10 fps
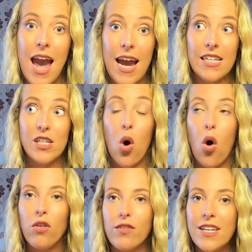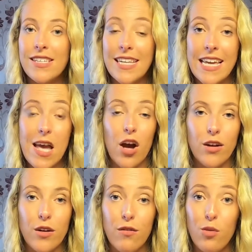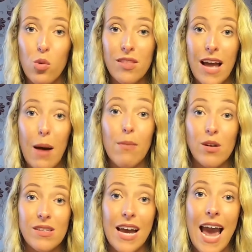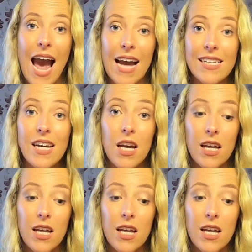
And obviously I could afford that because I had